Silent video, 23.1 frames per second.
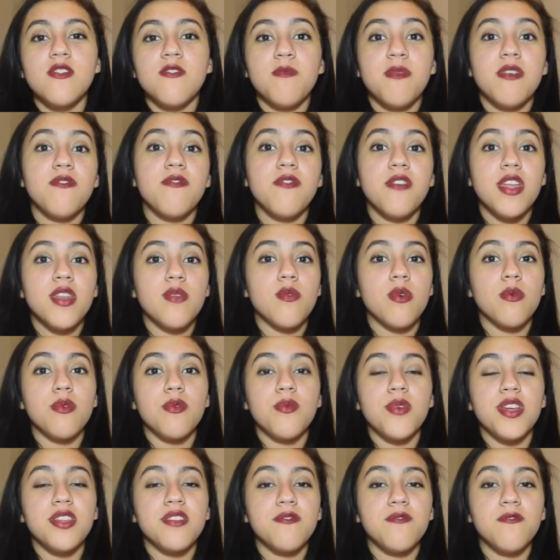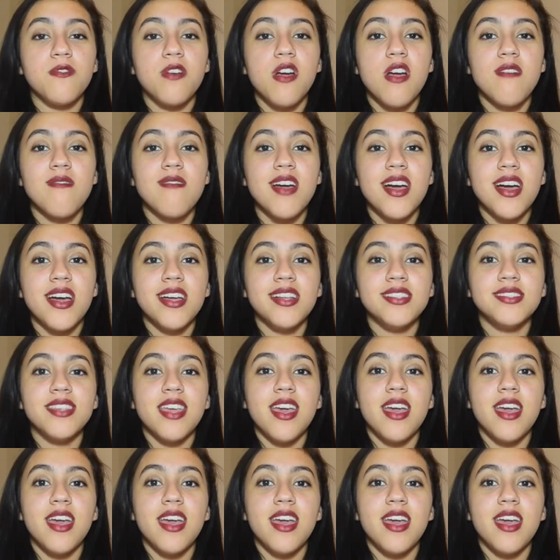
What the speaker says: with my friend while we waited for our rides,